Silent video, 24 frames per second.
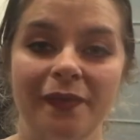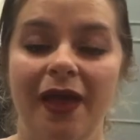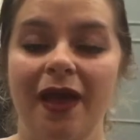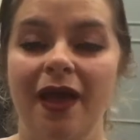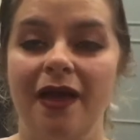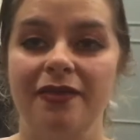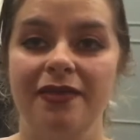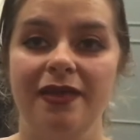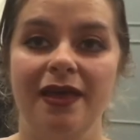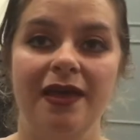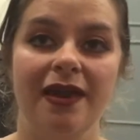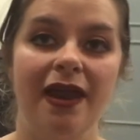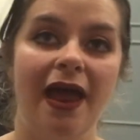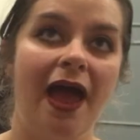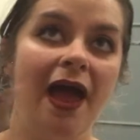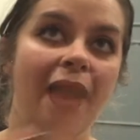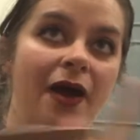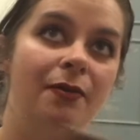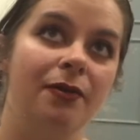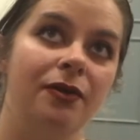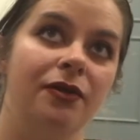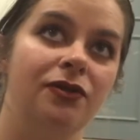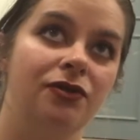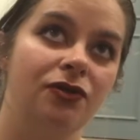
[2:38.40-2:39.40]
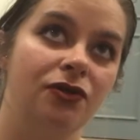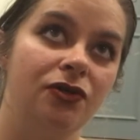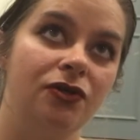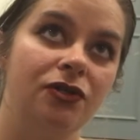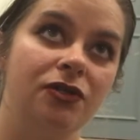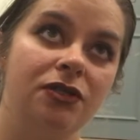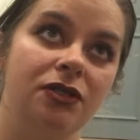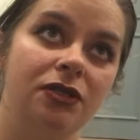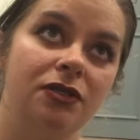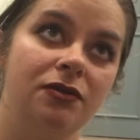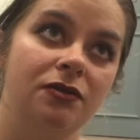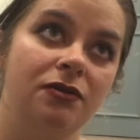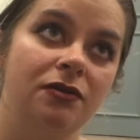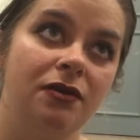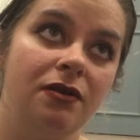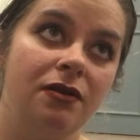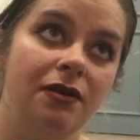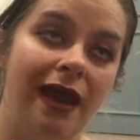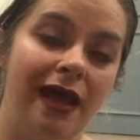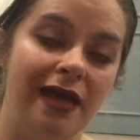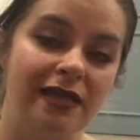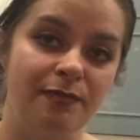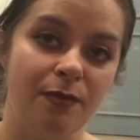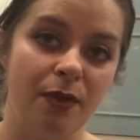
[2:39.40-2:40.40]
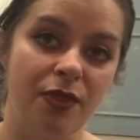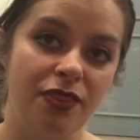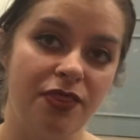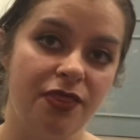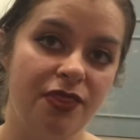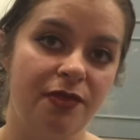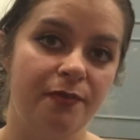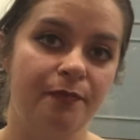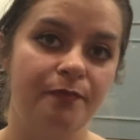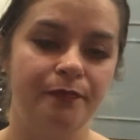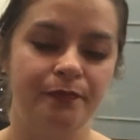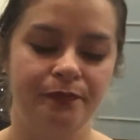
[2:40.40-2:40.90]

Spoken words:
And then how it looked last month.